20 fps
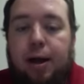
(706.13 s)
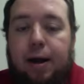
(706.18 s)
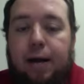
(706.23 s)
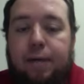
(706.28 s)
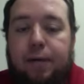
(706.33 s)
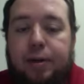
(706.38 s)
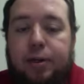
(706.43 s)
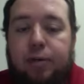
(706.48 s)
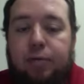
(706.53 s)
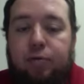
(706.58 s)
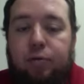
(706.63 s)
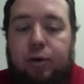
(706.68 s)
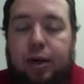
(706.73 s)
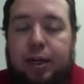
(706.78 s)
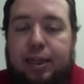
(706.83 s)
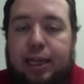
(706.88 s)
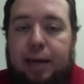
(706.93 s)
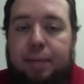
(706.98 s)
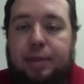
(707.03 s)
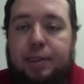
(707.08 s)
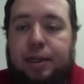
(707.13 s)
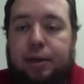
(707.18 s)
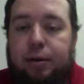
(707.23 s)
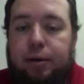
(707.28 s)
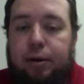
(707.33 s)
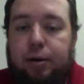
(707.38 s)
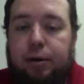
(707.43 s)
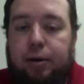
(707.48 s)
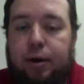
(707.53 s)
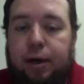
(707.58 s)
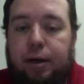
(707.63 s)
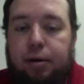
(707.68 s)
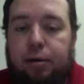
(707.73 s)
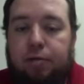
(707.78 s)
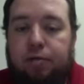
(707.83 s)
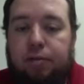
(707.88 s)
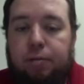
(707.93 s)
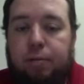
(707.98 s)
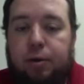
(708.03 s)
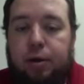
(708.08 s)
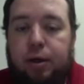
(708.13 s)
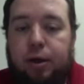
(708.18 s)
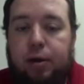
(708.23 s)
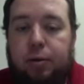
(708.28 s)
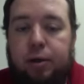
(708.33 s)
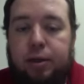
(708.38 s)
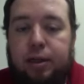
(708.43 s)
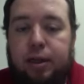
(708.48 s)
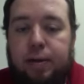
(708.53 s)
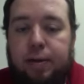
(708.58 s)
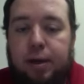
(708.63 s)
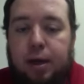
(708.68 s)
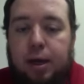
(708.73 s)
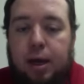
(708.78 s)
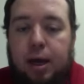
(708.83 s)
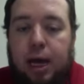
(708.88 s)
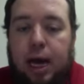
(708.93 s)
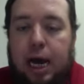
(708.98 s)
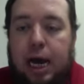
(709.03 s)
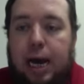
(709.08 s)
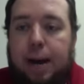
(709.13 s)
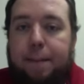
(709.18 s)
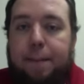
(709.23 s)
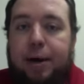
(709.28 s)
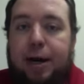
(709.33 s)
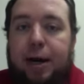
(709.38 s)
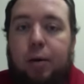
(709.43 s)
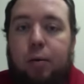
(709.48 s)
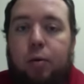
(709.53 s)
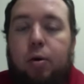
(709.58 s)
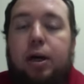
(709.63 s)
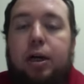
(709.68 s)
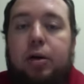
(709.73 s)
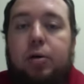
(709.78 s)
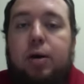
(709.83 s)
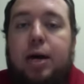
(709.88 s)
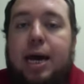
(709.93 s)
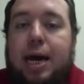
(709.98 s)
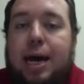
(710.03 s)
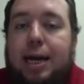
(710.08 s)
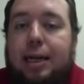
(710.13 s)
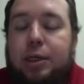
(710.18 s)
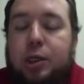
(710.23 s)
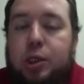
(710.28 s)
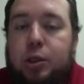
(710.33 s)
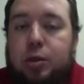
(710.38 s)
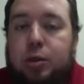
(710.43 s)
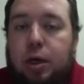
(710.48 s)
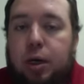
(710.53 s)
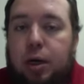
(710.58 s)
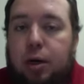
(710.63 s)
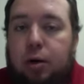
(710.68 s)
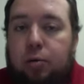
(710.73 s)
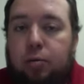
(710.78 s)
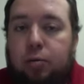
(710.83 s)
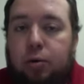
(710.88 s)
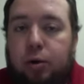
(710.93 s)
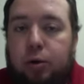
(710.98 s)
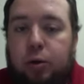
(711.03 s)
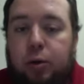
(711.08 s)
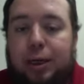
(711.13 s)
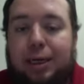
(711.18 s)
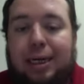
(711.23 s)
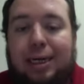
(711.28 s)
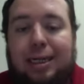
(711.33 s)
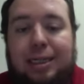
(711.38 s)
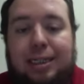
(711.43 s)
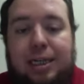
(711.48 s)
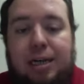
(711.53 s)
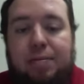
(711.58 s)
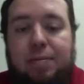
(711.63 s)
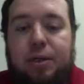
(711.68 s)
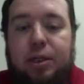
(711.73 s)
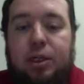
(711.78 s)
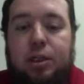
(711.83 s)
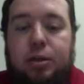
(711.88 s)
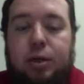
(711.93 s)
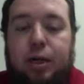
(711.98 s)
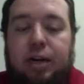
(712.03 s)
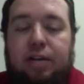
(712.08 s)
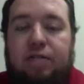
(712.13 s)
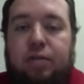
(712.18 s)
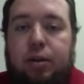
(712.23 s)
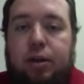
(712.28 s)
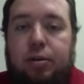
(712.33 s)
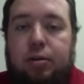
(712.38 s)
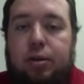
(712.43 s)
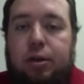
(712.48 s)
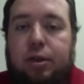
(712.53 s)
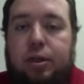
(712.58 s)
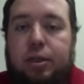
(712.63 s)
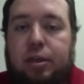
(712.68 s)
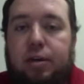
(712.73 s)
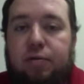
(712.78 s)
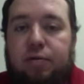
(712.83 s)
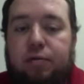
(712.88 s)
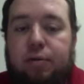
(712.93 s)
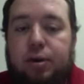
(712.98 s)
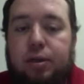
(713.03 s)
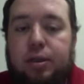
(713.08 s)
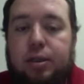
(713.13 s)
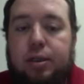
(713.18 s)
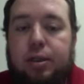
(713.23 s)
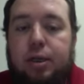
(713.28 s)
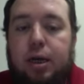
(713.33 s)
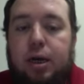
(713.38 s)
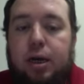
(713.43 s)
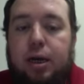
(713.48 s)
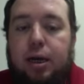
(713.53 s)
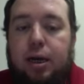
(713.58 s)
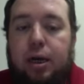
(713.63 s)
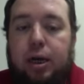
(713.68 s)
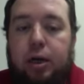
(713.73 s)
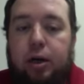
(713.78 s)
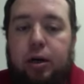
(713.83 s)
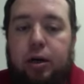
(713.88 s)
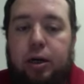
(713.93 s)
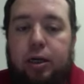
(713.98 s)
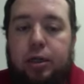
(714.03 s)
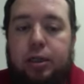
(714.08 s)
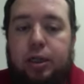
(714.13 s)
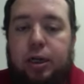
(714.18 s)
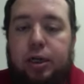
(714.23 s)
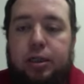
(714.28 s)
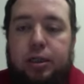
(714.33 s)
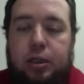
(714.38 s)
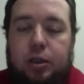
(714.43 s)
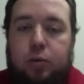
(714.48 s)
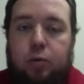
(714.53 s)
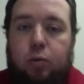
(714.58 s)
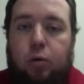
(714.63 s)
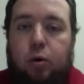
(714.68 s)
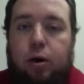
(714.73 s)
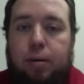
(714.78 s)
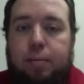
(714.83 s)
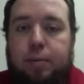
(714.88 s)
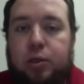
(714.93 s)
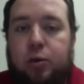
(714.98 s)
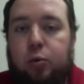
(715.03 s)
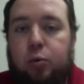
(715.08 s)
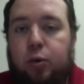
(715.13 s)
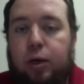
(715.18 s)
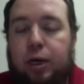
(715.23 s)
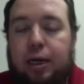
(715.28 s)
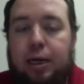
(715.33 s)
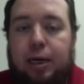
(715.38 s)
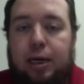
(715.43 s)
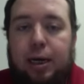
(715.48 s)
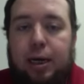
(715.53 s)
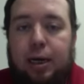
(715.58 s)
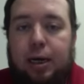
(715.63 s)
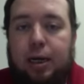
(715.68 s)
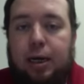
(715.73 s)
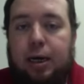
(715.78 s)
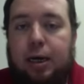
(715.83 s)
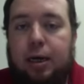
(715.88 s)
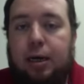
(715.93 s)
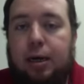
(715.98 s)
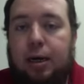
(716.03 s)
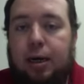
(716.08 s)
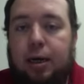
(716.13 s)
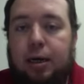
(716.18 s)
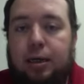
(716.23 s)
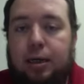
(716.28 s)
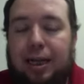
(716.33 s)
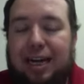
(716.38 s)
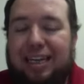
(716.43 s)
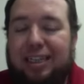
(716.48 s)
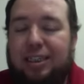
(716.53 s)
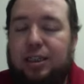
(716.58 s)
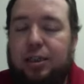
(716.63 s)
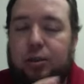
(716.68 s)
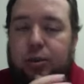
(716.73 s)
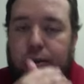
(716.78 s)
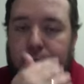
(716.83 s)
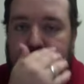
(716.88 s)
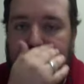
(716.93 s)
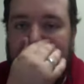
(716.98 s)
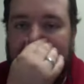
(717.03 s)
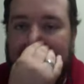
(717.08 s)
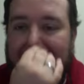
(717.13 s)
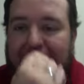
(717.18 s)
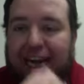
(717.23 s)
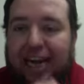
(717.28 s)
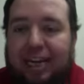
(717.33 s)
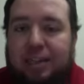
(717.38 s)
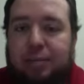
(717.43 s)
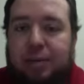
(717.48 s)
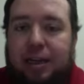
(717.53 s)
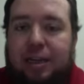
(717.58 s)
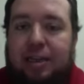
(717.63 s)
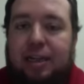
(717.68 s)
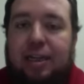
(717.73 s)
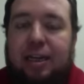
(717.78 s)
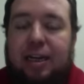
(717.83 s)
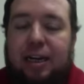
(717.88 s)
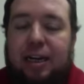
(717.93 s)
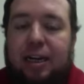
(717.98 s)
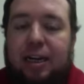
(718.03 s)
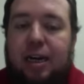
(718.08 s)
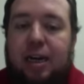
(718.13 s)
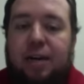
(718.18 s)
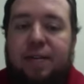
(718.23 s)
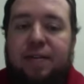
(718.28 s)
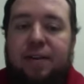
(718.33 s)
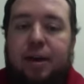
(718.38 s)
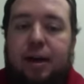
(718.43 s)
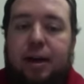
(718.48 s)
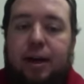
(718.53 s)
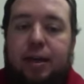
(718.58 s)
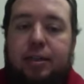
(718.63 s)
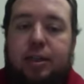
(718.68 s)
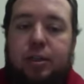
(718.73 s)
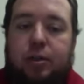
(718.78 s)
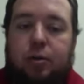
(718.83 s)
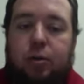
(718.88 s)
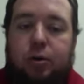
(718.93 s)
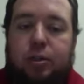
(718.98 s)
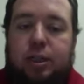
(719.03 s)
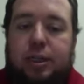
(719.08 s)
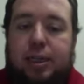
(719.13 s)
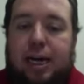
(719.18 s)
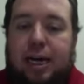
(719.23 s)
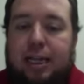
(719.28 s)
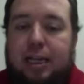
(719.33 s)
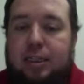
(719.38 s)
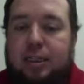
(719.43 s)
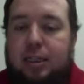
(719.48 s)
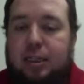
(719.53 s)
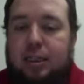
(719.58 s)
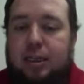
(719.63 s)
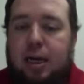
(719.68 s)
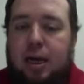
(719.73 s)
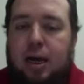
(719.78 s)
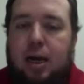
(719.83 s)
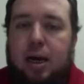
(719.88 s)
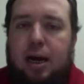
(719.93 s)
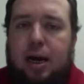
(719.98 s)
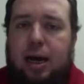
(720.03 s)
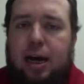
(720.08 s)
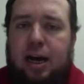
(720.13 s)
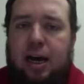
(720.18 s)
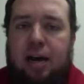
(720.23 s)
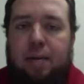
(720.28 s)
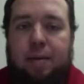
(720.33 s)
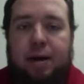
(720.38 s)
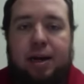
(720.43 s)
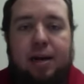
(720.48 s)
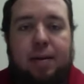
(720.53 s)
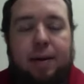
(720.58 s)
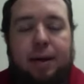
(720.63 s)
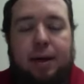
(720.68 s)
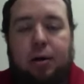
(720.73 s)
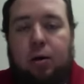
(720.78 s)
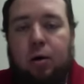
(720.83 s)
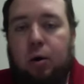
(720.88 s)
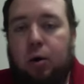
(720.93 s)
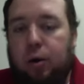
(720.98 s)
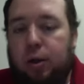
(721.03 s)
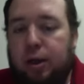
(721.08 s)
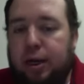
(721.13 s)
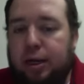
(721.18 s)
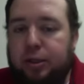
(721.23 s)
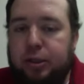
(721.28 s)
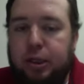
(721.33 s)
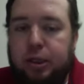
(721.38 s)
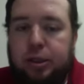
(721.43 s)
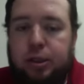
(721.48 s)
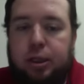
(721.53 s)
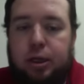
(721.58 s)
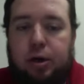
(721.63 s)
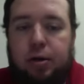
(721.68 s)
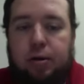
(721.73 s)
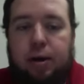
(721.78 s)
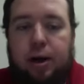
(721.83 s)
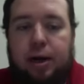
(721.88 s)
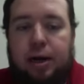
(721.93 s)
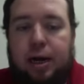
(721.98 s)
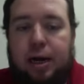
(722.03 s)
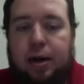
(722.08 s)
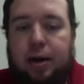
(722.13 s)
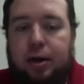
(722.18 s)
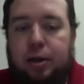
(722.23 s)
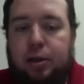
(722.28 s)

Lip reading: that you've read that material and are familiar with it. But I want to go ahead just real quick and demonstrate for you the difference here in Genesis 1 between a classical syntax method and discourse analysis. It may not make a whole lot of sense to you right now, I